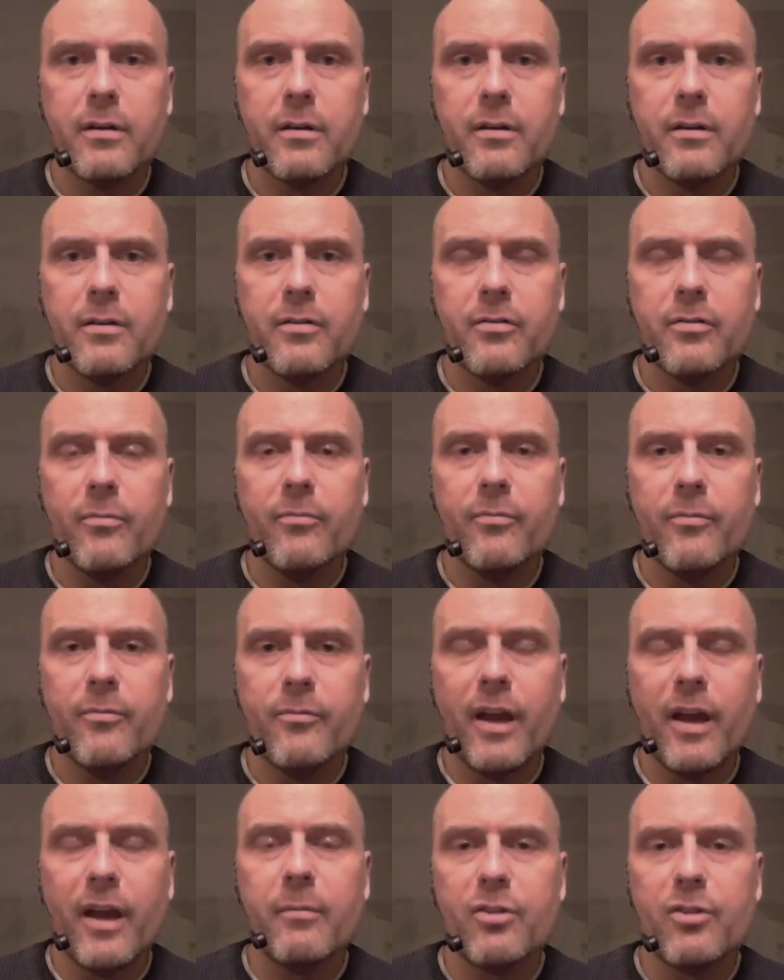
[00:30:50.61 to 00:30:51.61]
some
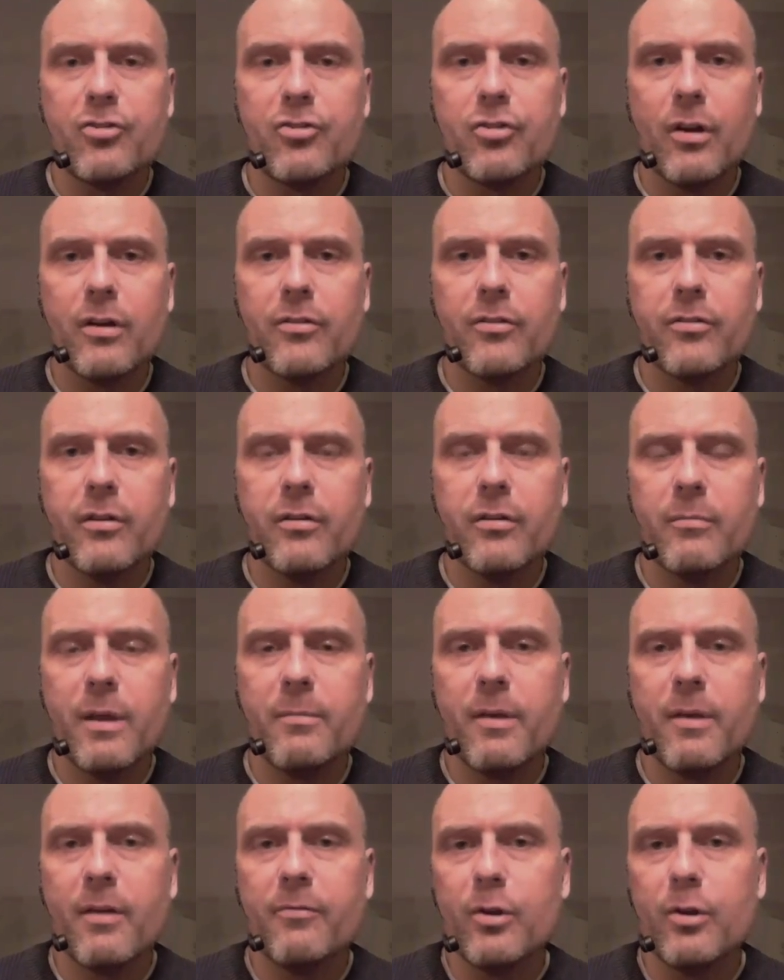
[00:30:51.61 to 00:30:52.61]
vitamin shots, maybe a
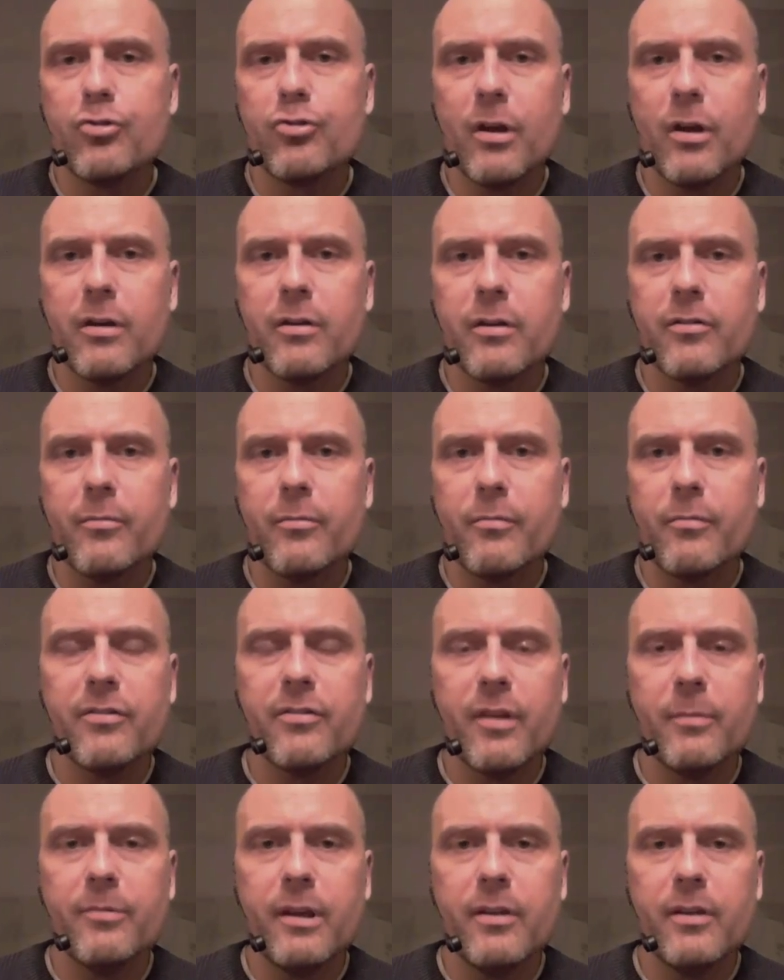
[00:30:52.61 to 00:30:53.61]
flu shot and some rent
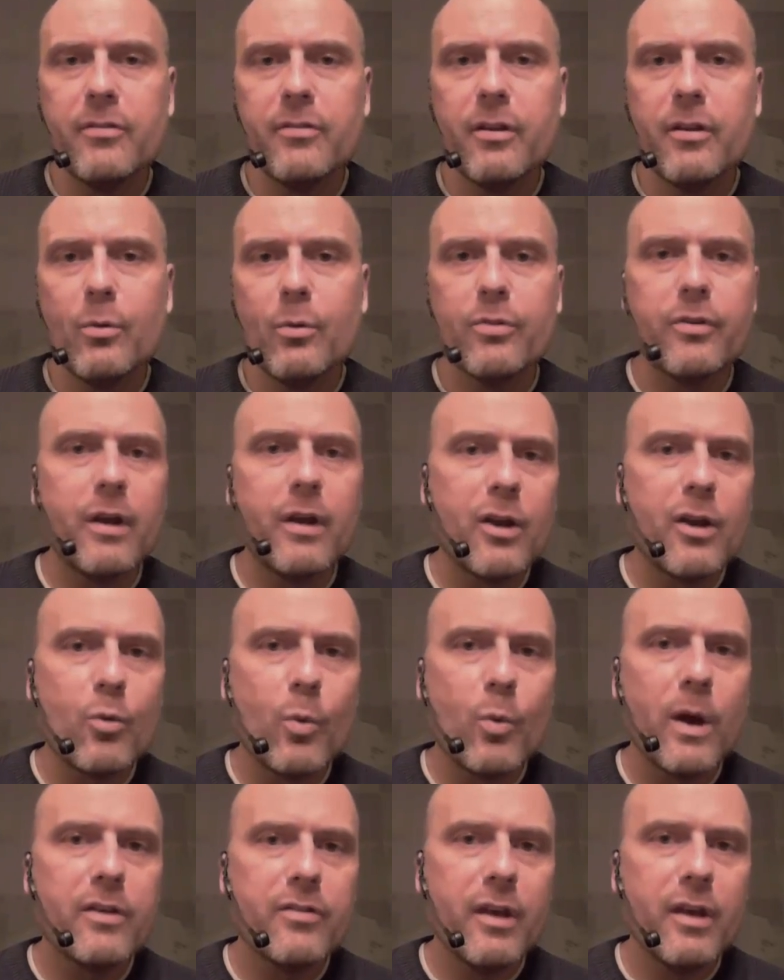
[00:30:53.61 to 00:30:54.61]
subsidies, was an
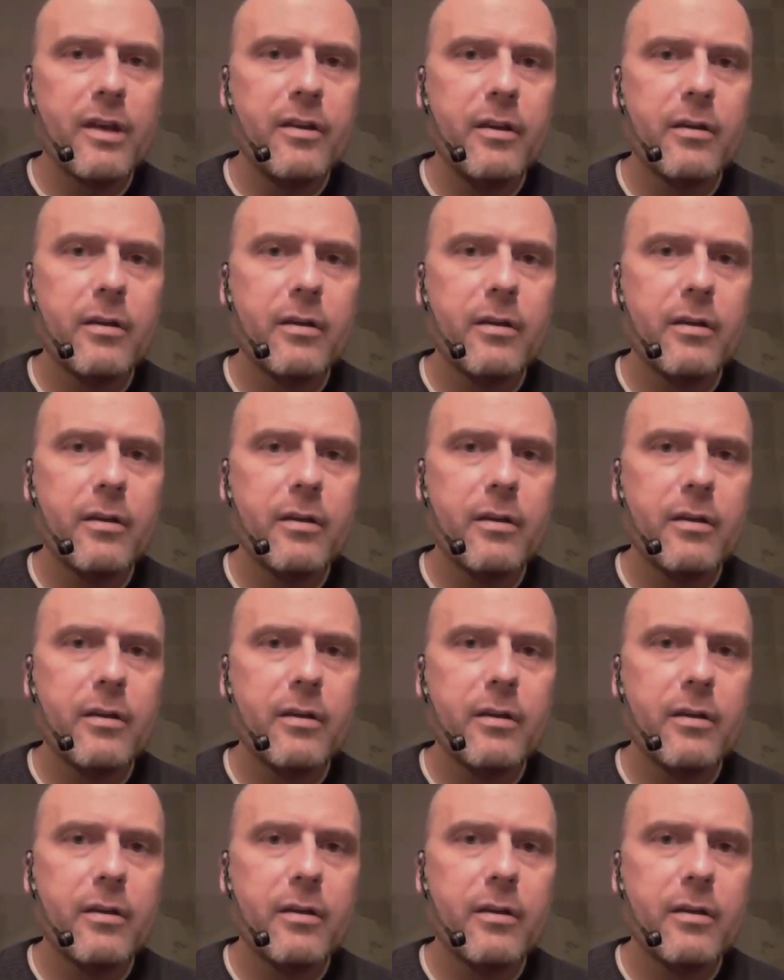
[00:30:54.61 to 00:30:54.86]
unwise idea.